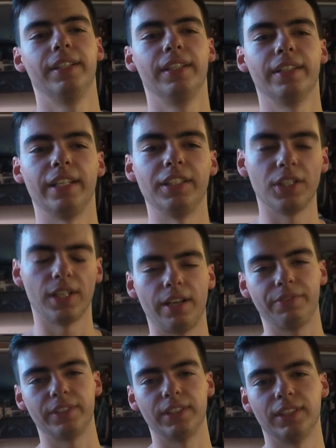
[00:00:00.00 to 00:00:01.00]
then you're gonna
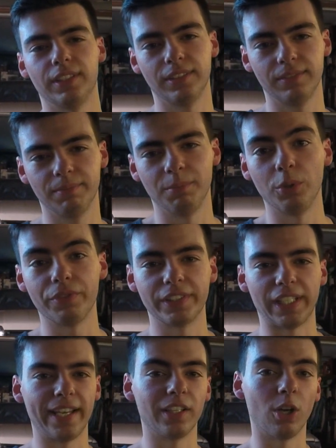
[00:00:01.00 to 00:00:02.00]
have to move the
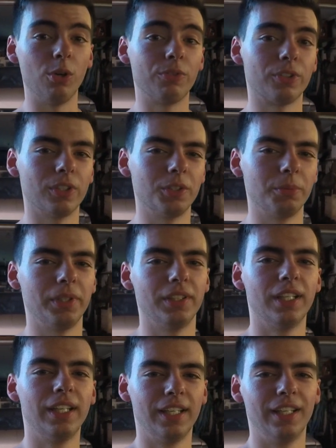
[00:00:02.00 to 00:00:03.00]
tank over a little
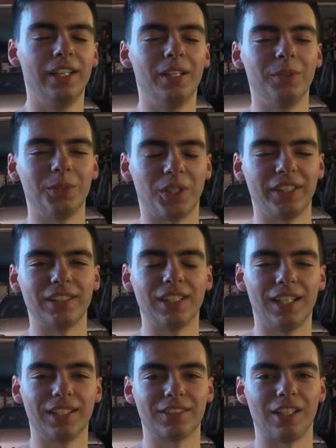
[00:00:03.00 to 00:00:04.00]
bit, which I did
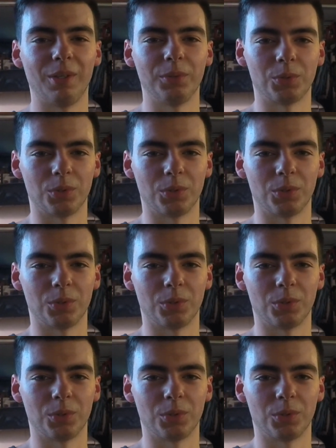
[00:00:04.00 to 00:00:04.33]
last time, which was